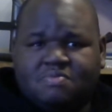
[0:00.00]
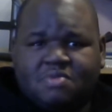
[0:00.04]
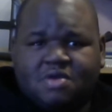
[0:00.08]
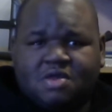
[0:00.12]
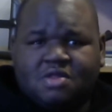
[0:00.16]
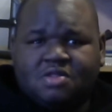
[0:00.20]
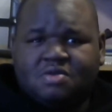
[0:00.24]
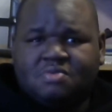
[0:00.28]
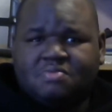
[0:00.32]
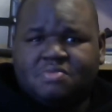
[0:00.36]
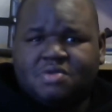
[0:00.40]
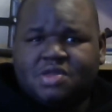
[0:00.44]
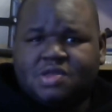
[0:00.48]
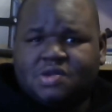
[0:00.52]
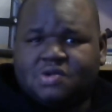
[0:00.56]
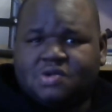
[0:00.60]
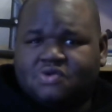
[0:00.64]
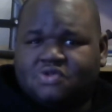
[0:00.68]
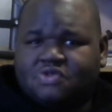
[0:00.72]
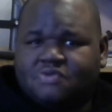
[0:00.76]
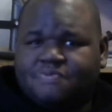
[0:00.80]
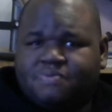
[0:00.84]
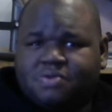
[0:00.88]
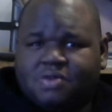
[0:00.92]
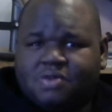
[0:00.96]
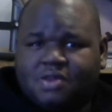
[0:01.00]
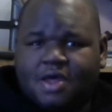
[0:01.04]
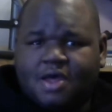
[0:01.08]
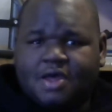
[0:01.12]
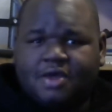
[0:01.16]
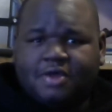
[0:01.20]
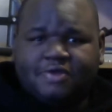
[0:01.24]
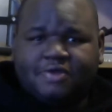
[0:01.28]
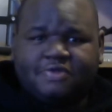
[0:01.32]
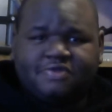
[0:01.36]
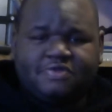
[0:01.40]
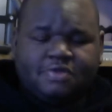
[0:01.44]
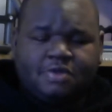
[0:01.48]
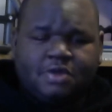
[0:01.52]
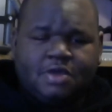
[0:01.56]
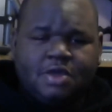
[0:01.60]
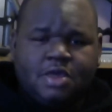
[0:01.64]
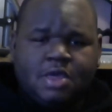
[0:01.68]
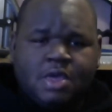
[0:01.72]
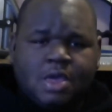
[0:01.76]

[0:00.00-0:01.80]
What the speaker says: millimeters plus.